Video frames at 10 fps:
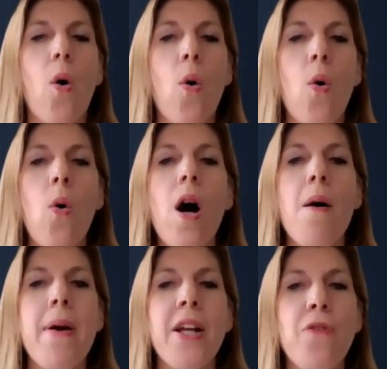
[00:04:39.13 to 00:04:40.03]

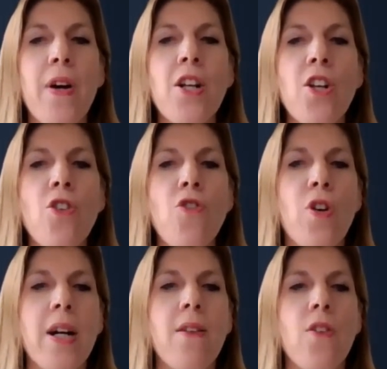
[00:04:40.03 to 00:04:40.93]
or are manufactured
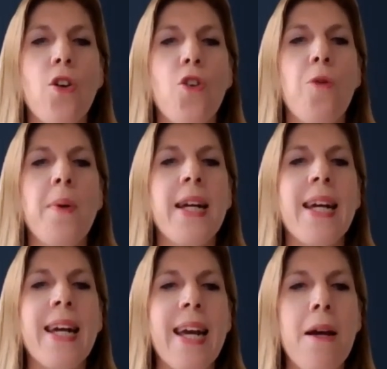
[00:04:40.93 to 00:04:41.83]
drugs to be
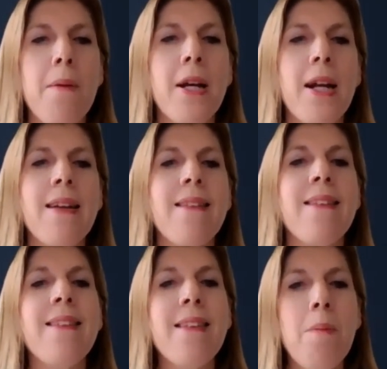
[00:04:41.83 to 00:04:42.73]
chemically
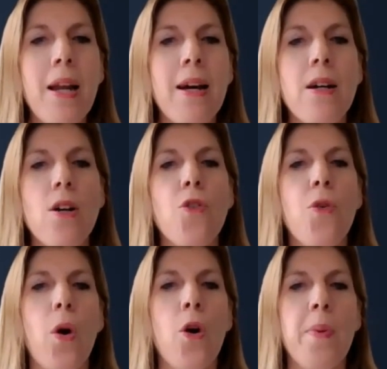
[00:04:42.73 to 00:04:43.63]
similar
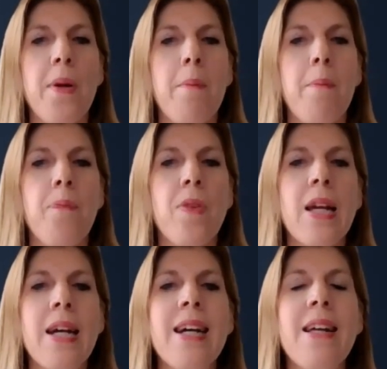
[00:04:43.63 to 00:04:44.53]
to opium.
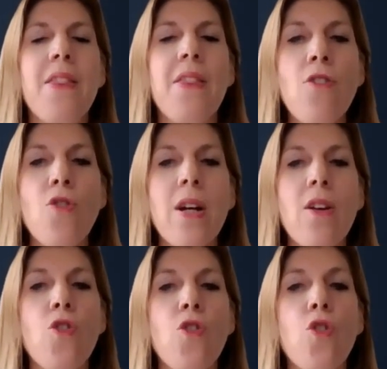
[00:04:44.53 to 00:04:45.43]
These
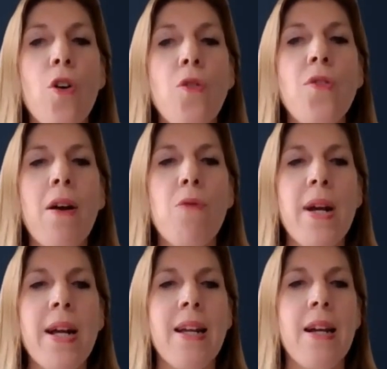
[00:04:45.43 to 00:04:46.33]
drugs don't
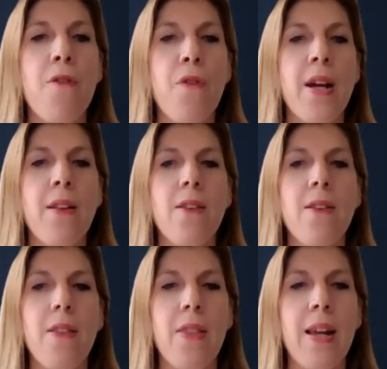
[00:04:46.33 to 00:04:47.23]
directly affect
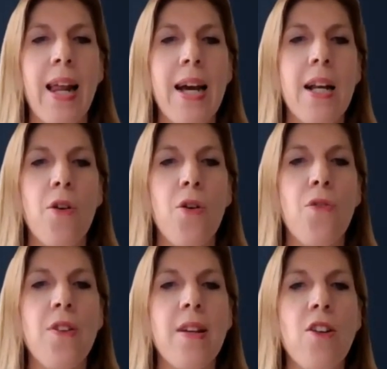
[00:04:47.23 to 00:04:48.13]
the
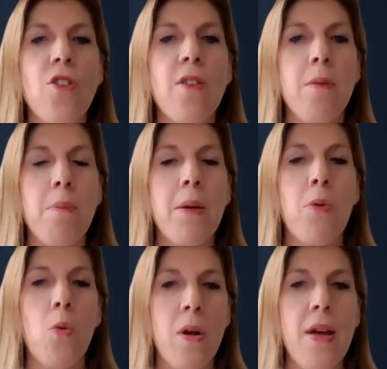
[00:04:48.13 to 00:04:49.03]
likelihood of seizures in
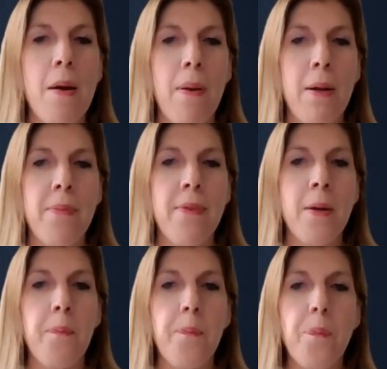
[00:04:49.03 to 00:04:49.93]
people with epilepsy.